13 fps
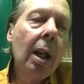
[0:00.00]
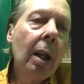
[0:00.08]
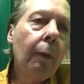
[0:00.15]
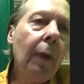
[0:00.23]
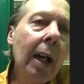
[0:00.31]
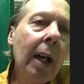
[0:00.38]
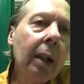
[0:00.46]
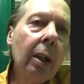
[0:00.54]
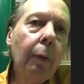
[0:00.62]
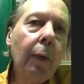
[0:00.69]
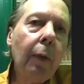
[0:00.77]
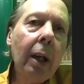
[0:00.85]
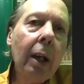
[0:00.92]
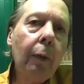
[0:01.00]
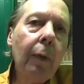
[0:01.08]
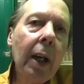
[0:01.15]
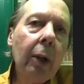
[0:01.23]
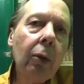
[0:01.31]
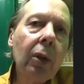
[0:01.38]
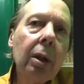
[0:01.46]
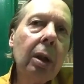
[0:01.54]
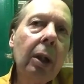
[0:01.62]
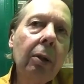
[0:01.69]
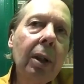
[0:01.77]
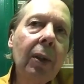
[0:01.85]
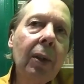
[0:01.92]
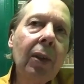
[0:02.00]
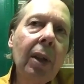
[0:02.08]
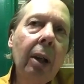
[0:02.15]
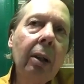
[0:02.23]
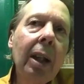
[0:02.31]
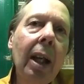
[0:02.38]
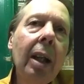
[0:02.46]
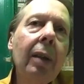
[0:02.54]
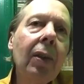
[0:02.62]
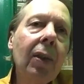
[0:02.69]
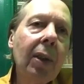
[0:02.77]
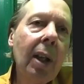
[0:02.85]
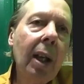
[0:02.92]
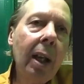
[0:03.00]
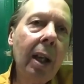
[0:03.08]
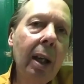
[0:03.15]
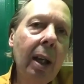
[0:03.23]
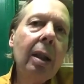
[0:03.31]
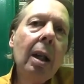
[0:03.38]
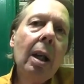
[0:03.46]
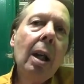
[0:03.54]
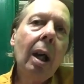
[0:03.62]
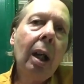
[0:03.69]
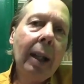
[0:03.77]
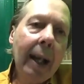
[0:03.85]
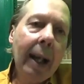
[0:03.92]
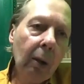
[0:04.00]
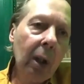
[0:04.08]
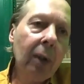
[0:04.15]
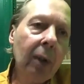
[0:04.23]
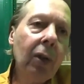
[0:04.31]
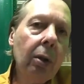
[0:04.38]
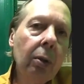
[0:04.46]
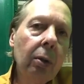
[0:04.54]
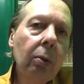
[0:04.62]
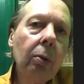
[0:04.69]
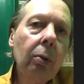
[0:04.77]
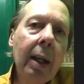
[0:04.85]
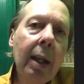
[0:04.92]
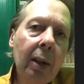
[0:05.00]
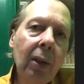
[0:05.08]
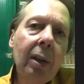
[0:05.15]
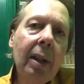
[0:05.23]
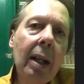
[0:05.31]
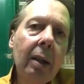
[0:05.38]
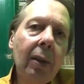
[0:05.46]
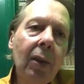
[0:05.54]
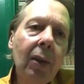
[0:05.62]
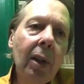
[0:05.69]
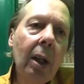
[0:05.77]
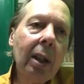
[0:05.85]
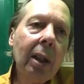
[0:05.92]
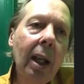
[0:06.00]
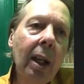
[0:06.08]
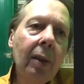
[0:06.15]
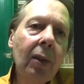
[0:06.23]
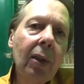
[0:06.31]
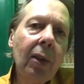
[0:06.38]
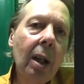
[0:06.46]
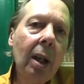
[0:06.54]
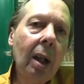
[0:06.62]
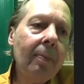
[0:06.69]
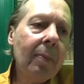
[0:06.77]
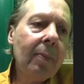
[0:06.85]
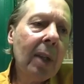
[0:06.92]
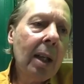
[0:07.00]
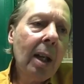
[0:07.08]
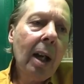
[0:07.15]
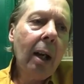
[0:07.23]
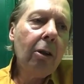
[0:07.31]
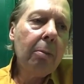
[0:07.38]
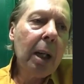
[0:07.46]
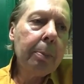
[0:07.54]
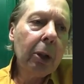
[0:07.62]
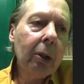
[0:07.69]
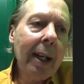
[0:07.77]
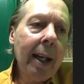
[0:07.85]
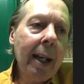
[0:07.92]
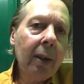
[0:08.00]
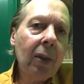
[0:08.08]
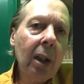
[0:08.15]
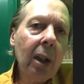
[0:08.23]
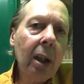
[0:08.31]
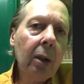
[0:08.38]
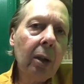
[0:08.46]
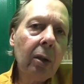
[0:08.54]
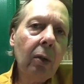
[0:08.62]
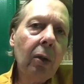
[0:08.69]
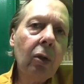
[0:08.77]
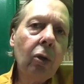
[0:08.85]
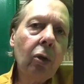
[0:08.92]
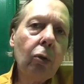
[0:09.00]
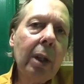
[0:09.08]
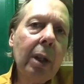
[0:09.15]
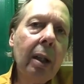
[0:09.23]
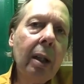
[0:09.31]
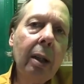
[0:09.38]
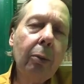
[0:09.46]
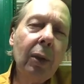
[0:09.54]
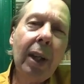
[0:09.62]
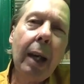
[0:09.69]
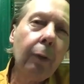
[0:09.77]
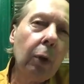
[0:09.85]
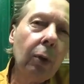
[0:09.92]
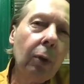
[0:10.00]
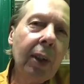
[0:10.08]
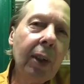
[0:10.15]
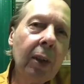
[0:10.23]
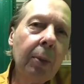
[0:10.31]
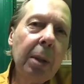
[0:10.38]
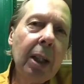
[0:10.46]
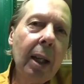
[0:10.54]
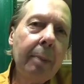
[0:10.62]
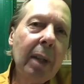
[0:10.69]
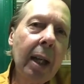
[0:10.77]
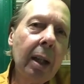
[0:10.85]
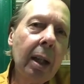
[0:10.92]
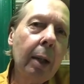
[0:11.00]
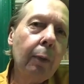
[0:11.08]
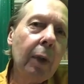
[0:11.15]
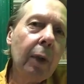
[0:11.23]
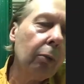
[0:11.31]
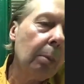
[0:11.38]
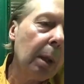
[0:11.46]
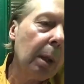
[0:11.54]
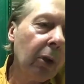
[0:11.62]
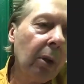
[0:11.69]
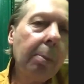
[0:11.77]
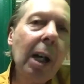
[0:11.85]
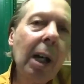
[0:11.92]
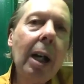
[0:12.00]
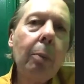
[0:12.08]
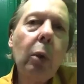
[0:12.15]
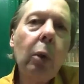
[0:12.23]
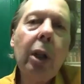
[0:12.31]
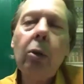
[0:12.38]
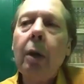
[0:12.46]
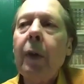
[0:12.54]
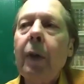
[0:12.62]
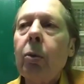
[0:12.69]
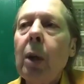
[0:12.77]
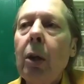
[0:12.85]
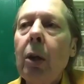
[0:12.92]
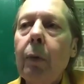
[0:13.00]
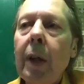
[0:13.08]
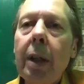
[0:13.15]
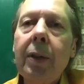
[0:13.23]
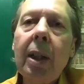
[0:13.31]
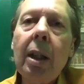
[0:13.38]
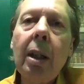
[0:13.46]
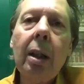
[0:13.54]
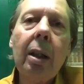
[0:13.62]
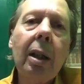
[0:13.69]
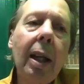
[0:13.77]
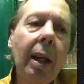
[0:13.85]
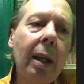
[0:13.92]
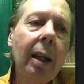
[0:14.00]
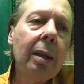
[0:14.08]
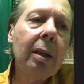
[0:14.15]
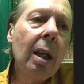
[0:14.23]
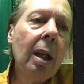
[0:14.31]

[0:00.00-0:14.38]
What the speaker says: finally, the firefighters cleared the staircase and allowed us to exit down the staircase. I remember exiting to the street. It was after 6 p.m. that evening. Remember, the bomb went off at 12:18, and